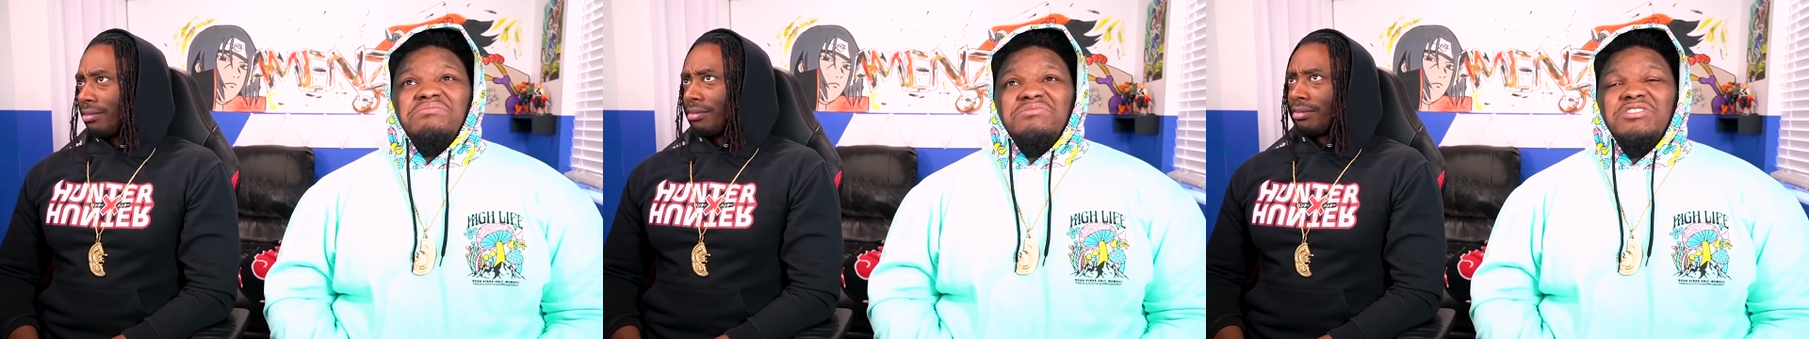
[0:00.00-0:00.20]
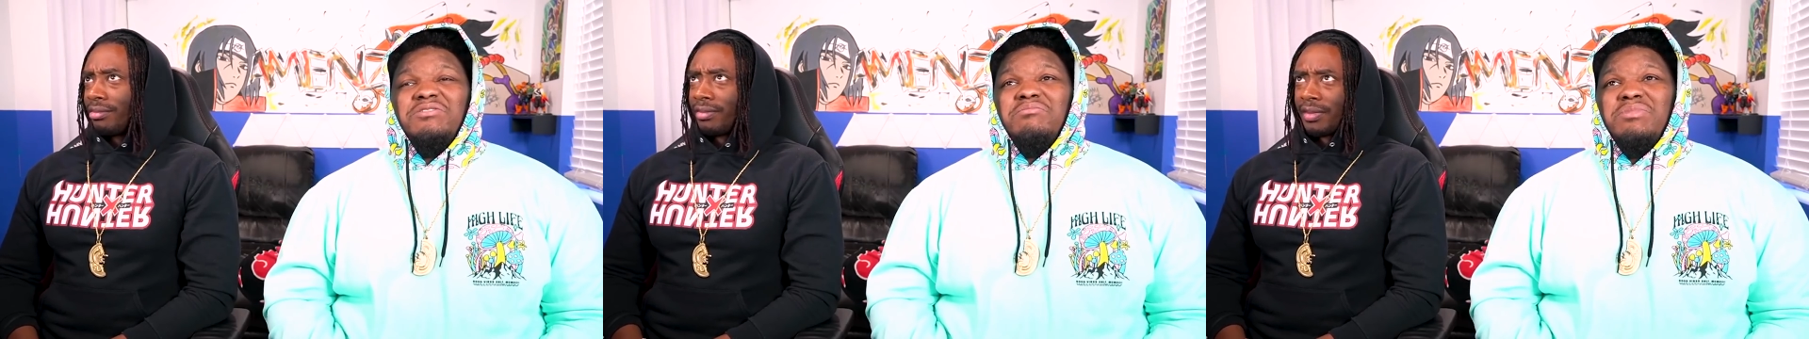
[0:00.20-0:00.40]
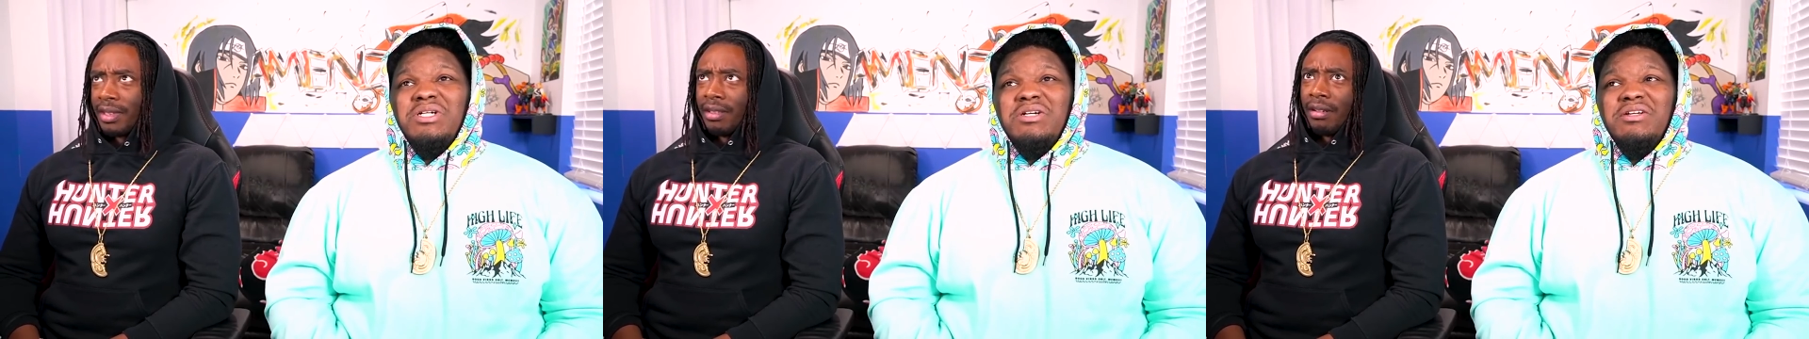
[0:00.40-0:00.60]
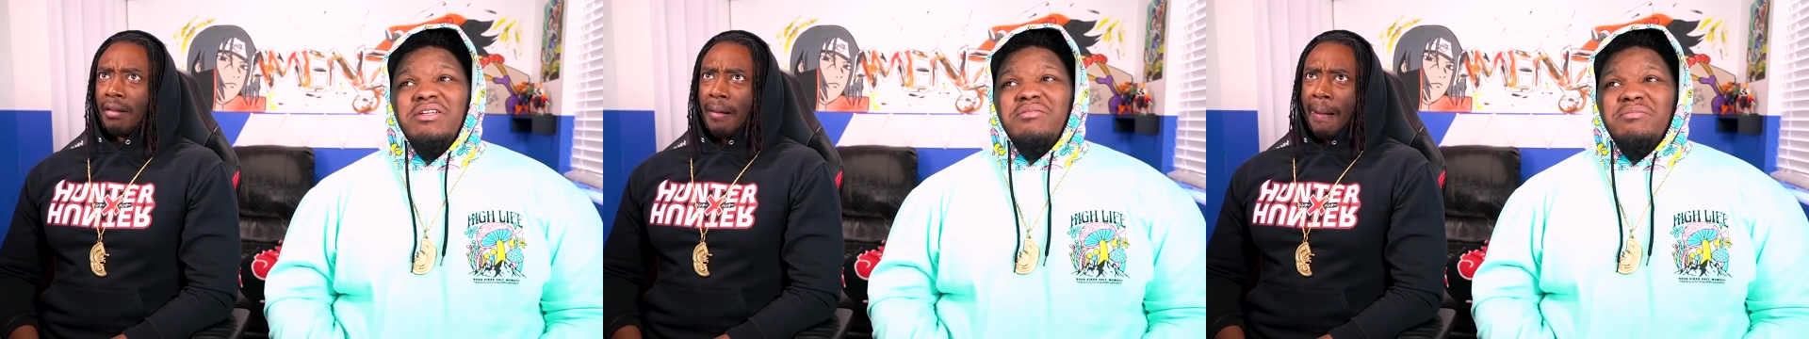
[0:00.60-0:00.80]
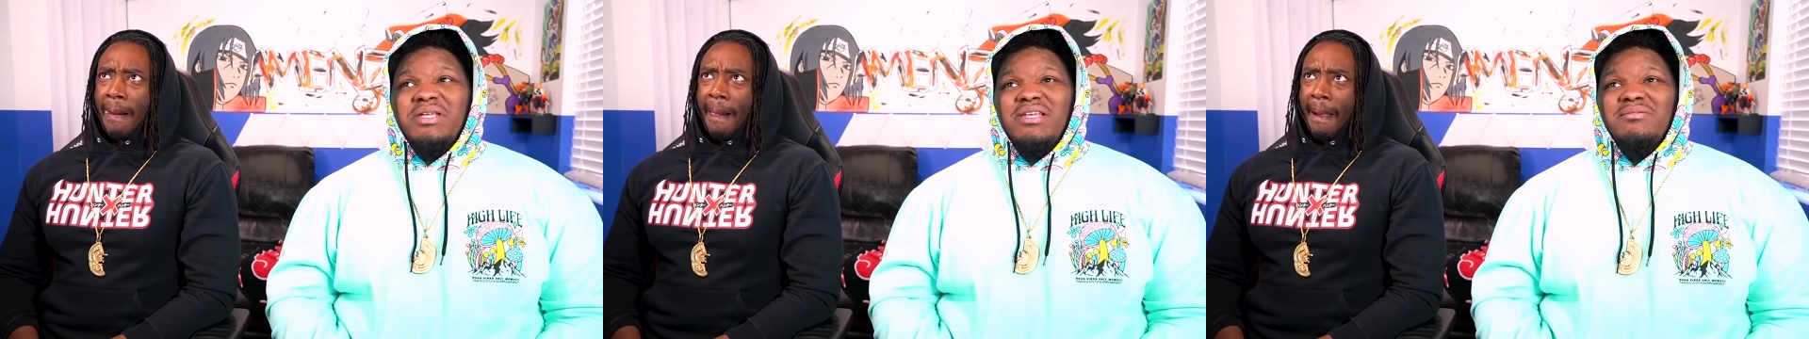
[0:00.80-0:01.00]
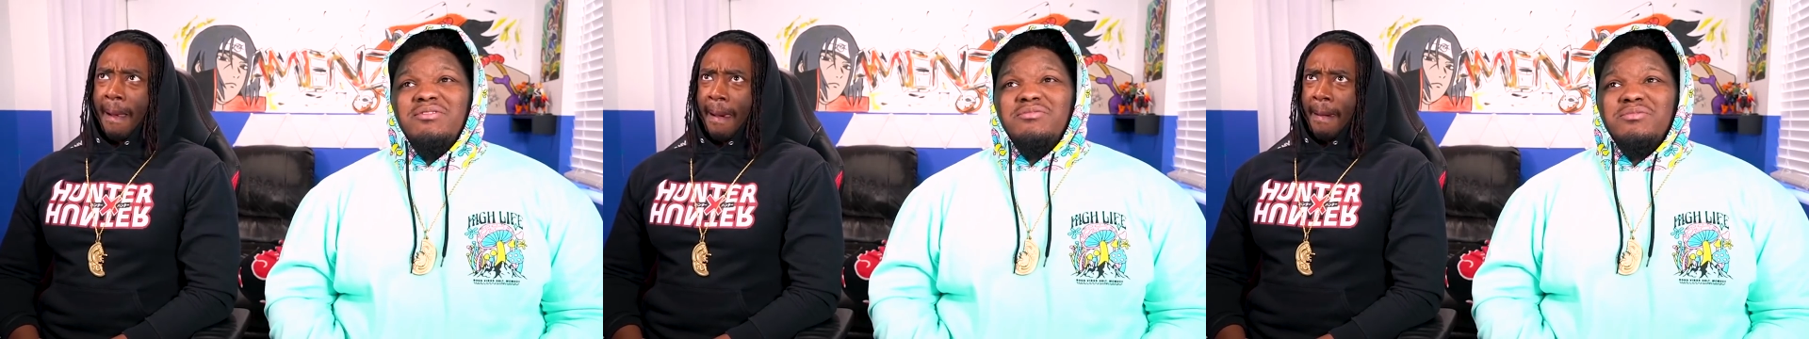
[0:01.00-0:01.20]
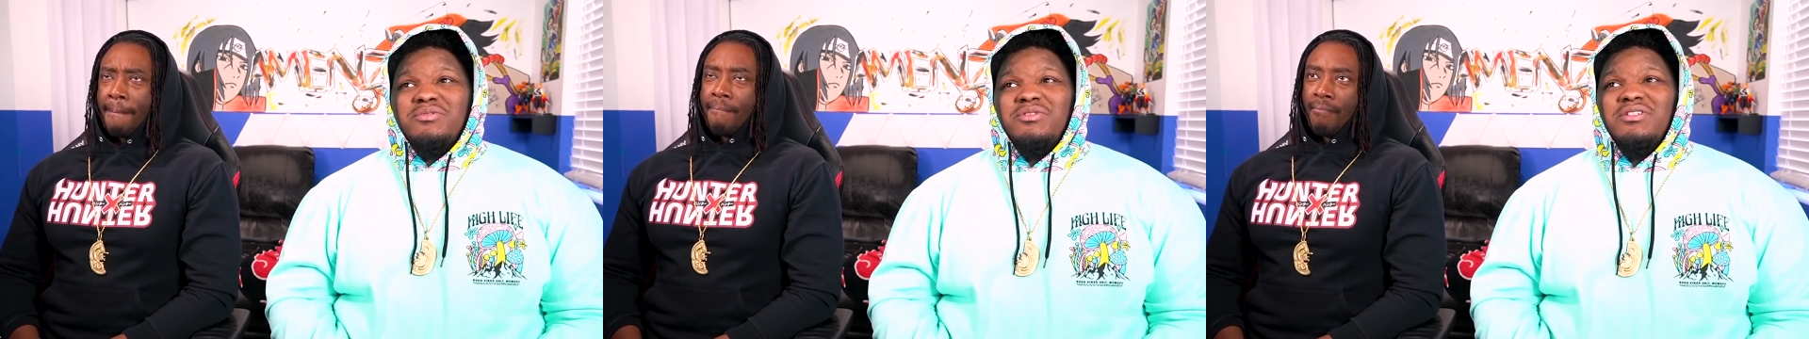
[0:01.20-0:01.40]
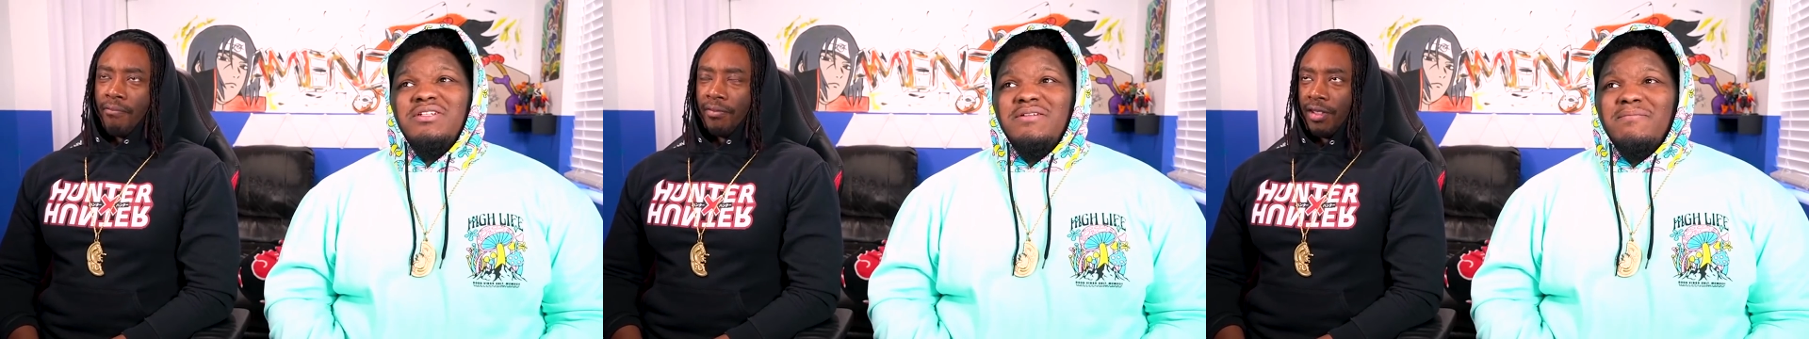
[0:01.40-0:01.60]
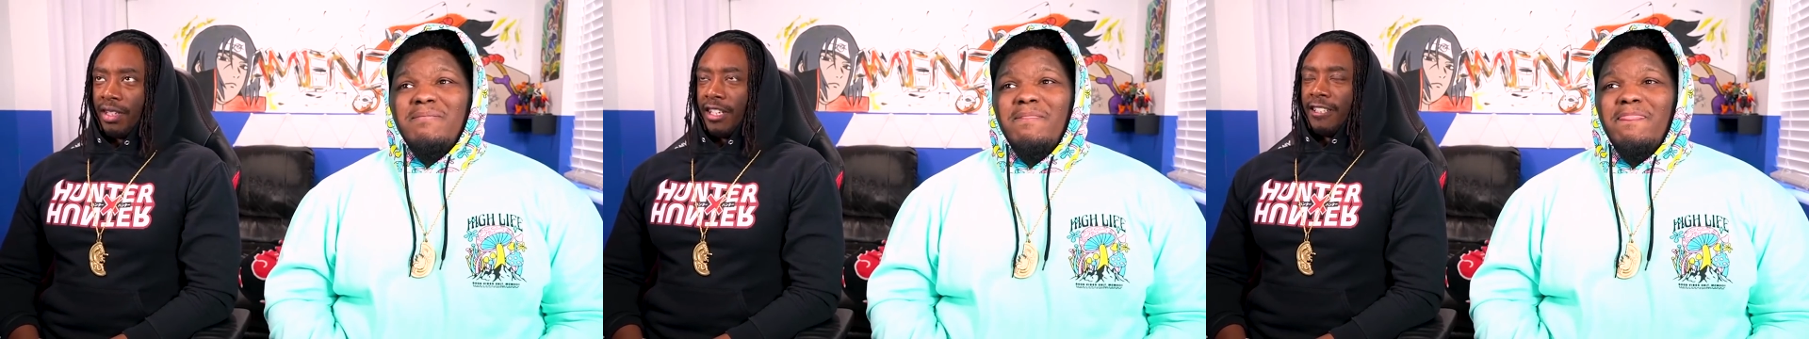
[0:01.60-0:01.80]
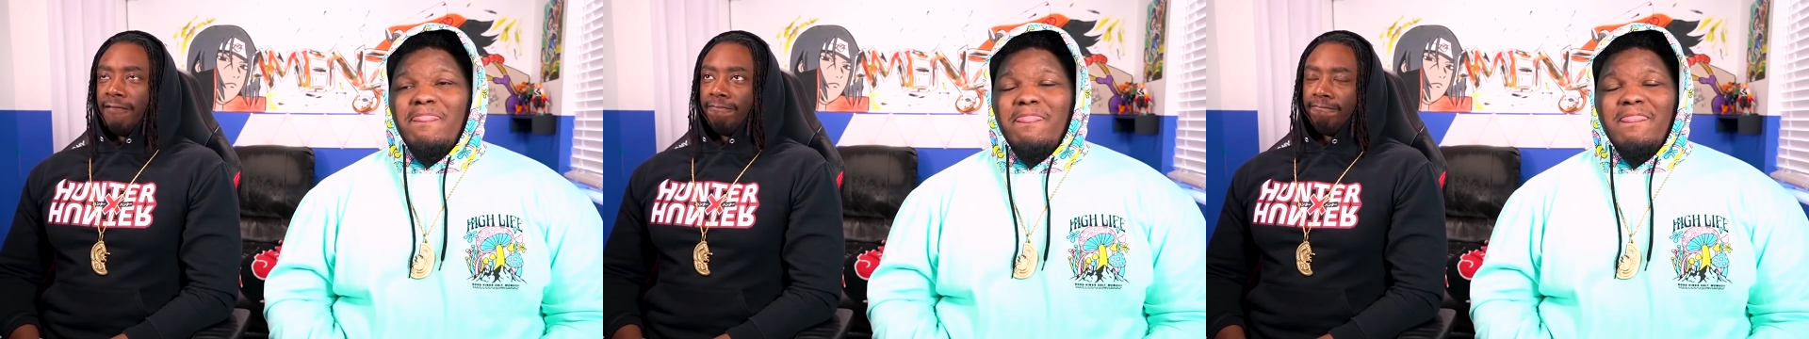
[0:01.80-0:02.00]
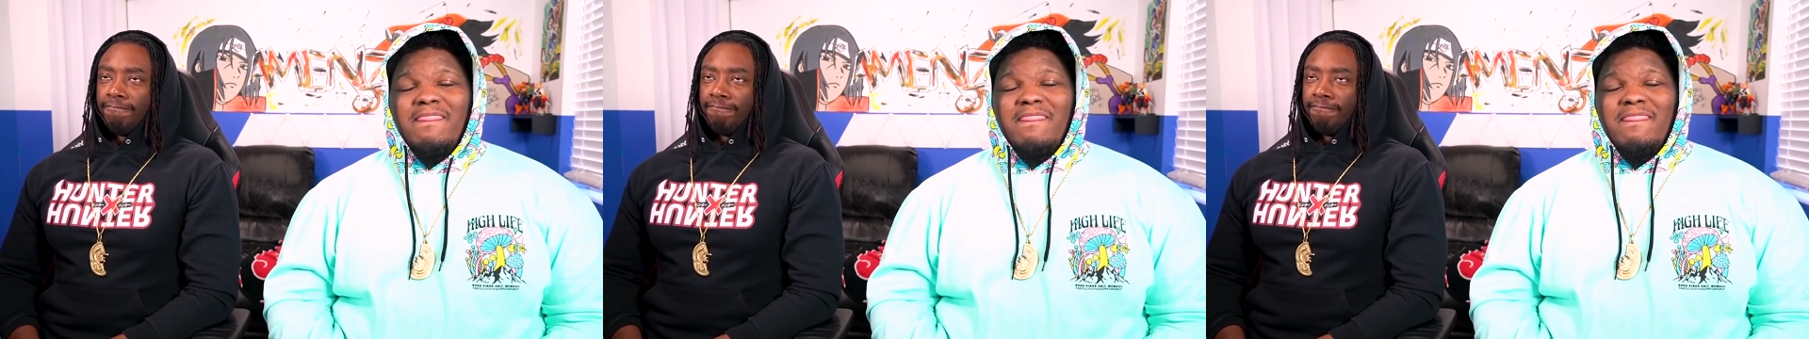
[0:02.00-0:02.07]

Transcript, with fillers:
Speaker 1: Some bald head babies, boy. Shake.